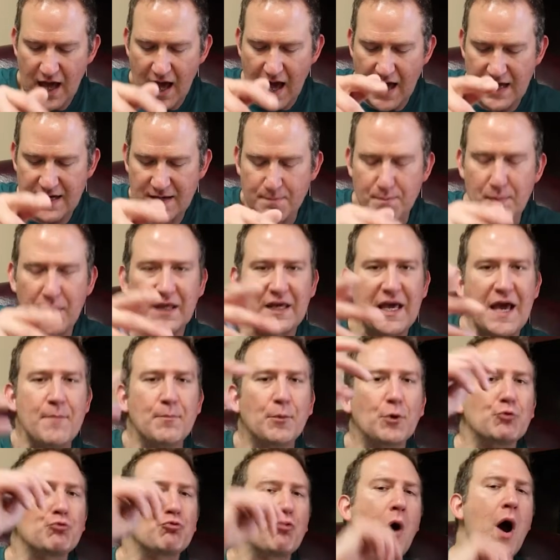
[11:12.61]
And it
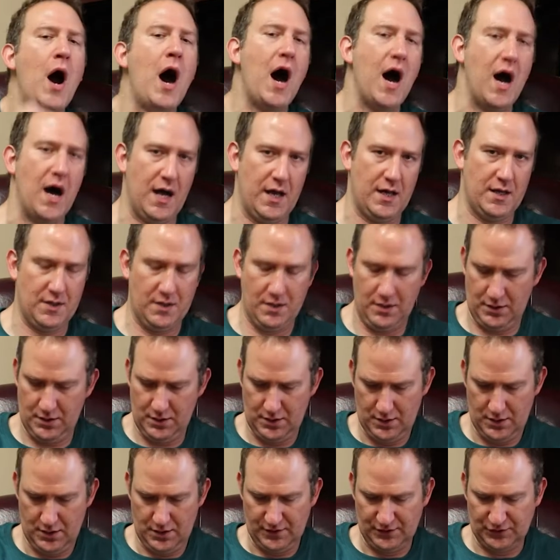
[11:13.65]
became a rod,
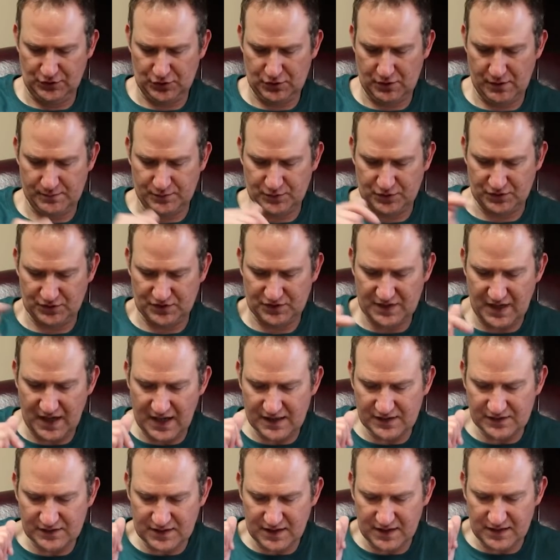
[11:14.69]
scripture
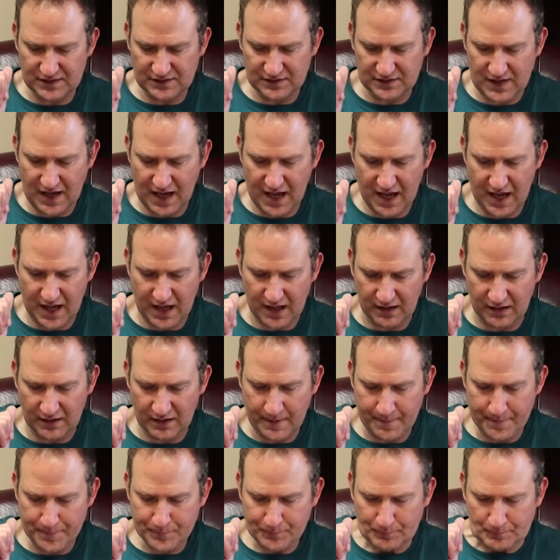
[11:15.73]
says, in his hand.